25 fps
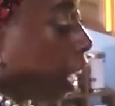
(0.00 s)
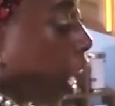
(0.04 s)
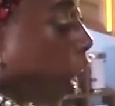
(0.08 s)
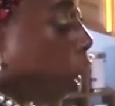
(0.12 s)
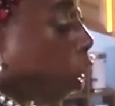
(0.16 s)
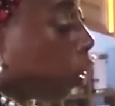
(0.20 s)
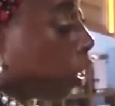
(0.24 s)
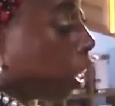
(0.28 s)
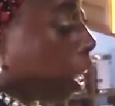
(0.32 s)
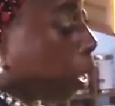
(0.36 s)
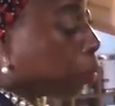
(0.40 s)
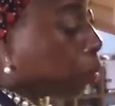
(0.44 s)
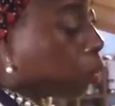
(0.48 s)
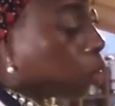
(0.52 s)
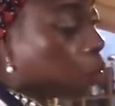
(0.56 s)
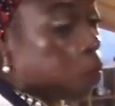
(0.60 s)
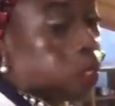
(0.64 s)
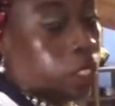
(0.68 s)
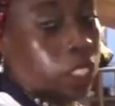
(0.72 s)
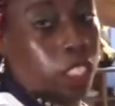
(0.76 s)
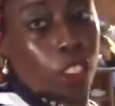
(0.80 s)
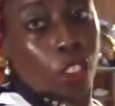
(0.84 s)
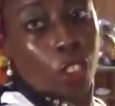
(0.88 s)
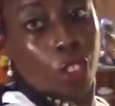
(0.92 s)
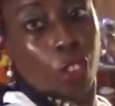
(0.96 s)
All I'm
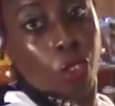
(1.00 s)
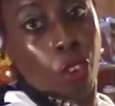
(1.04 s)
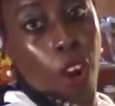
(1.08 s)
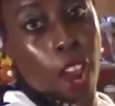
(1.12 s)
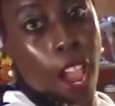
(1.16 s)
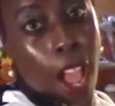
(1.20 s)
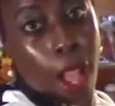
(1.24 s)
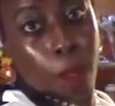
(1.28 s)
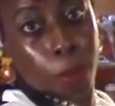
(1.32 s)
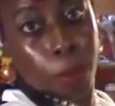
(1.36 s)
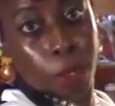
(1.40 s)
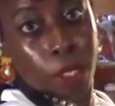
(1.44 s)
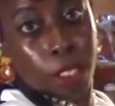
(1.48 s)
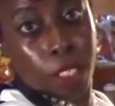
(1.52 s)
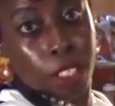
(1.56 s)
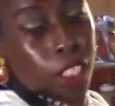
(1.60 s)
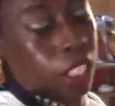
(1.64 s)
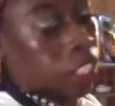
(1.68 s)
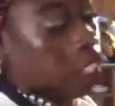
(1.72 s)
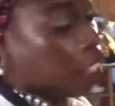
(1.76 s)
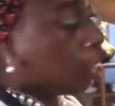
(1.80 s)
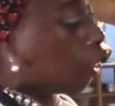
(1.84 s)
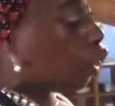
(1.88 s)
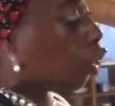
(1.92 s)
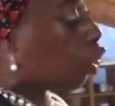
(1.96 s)
doing is grabbing,